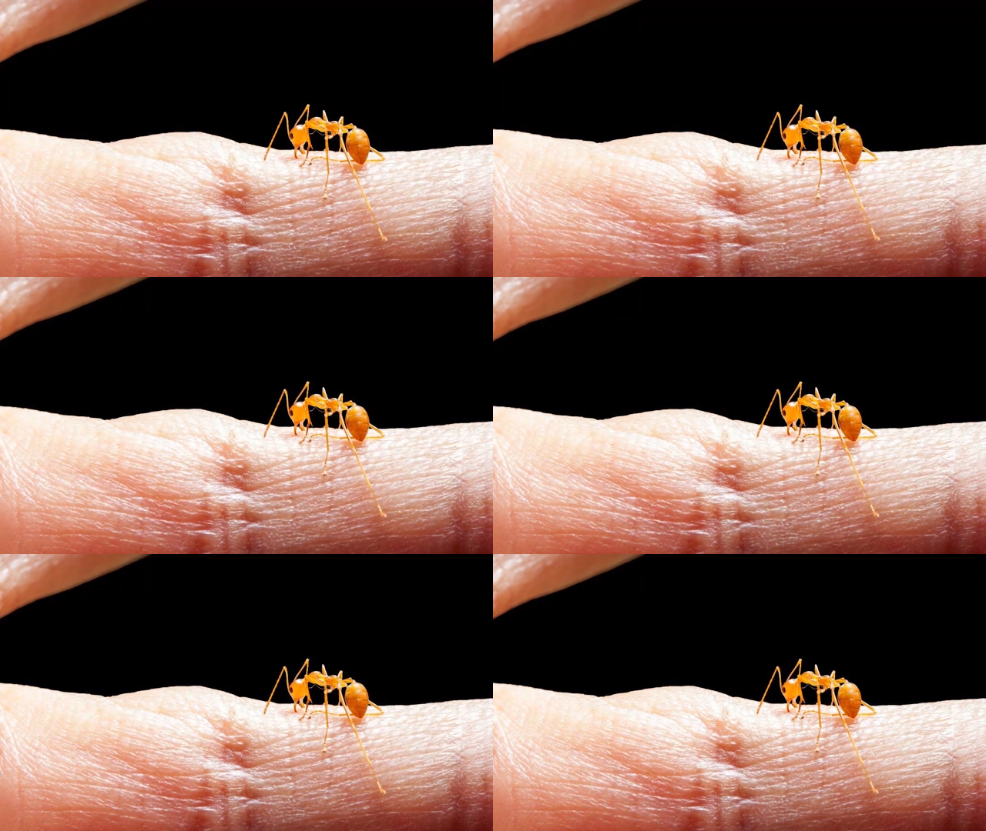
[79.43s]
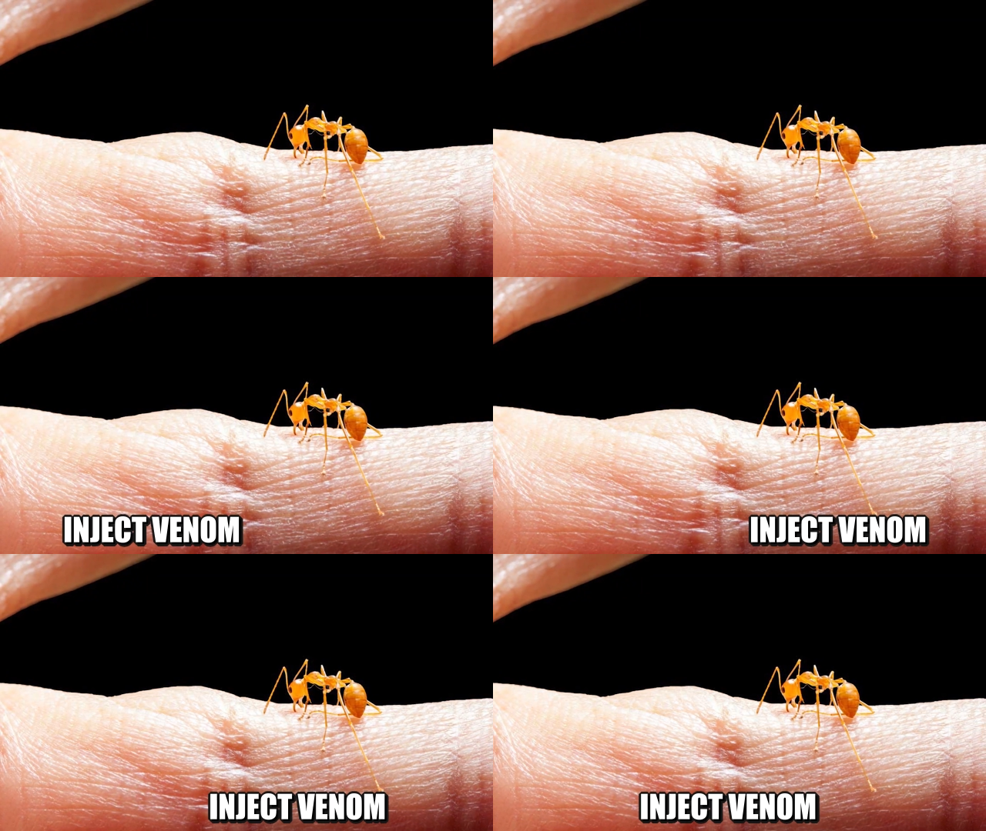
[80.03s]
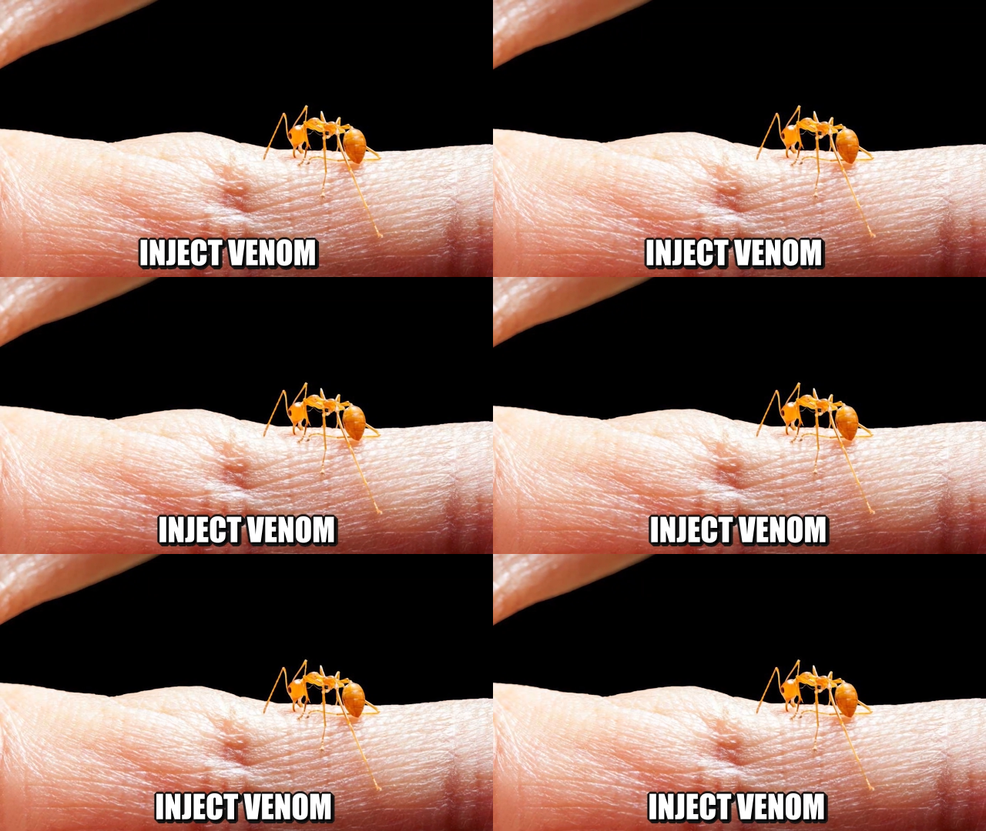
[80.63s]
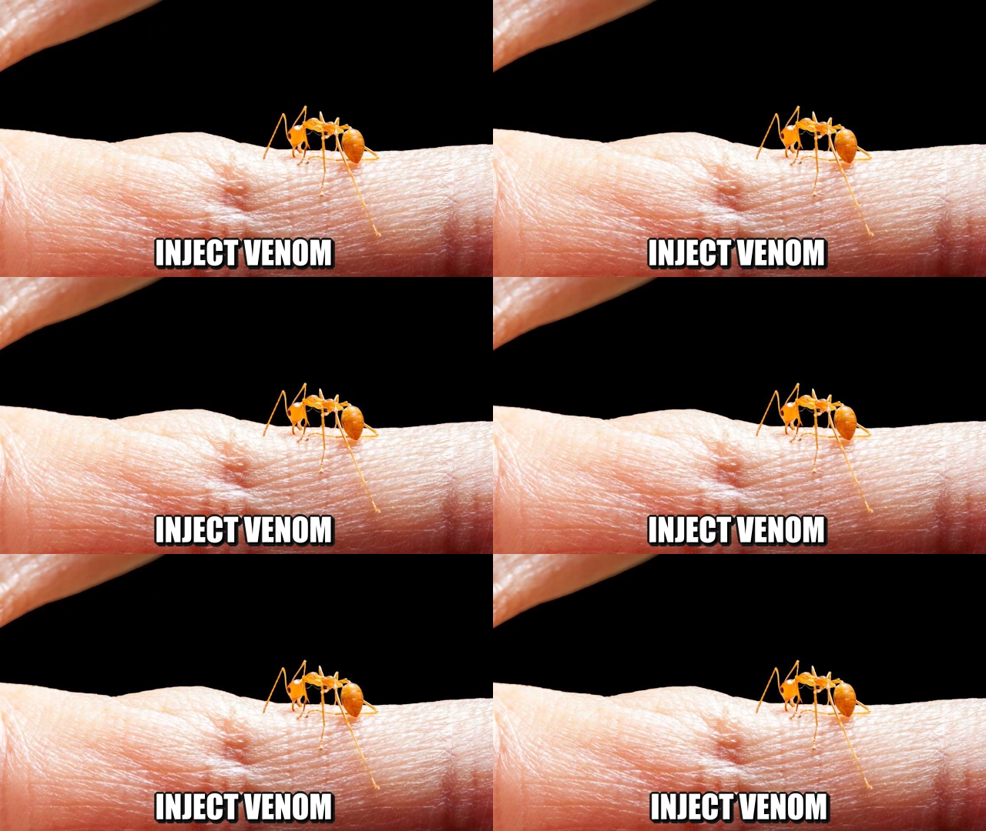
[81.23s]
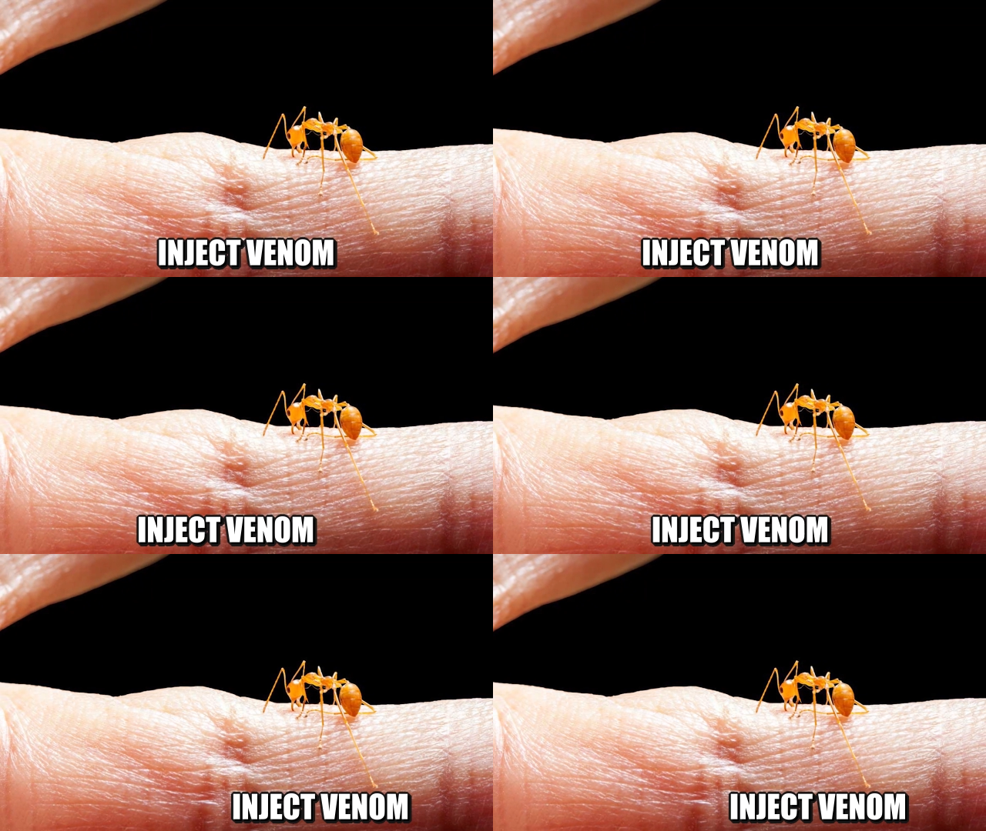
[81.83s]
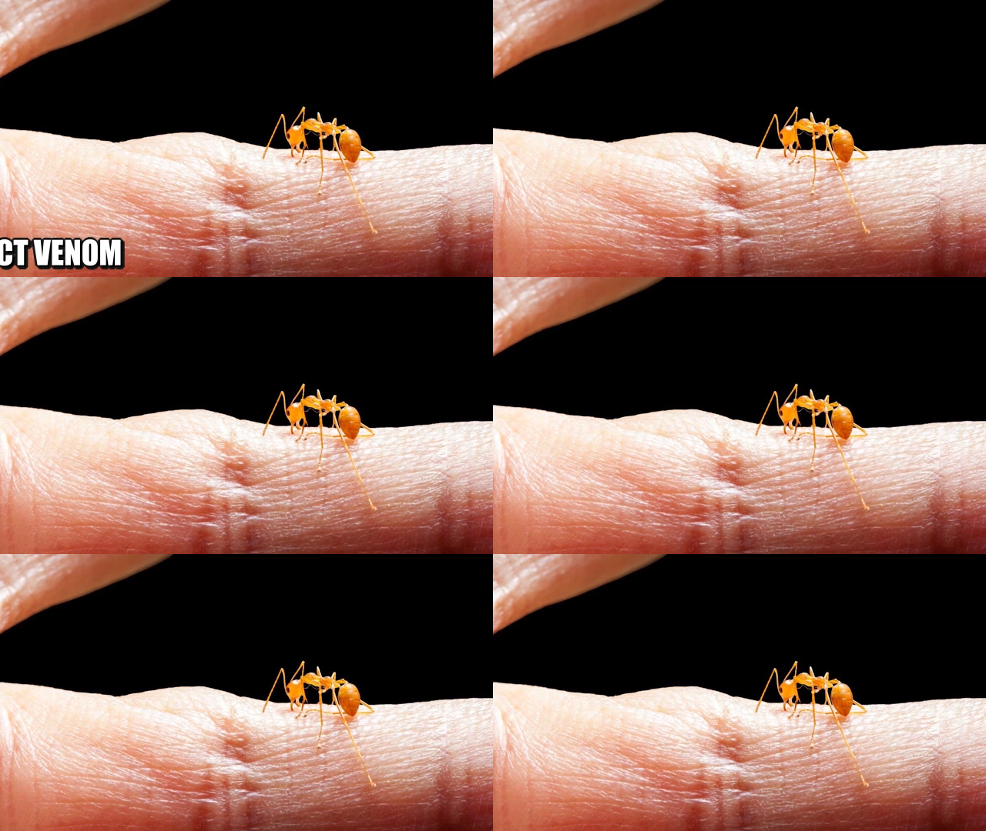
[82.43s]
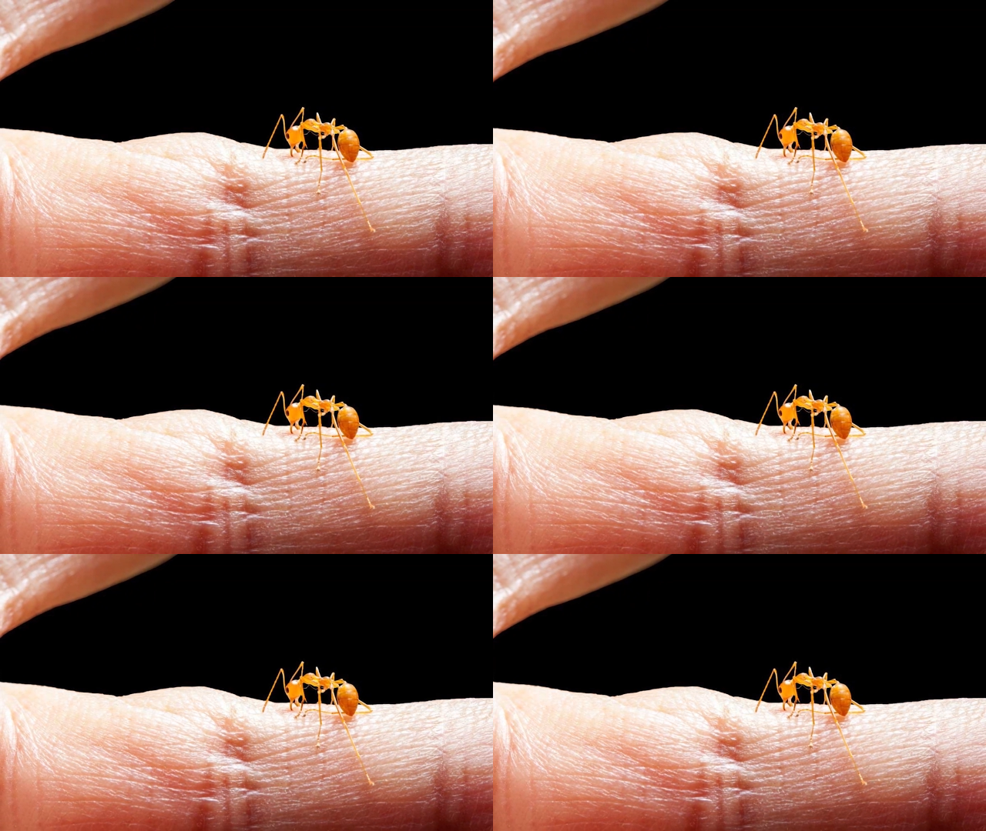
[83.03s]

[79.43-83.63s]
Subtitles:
No face is visible, so there are no lips to read.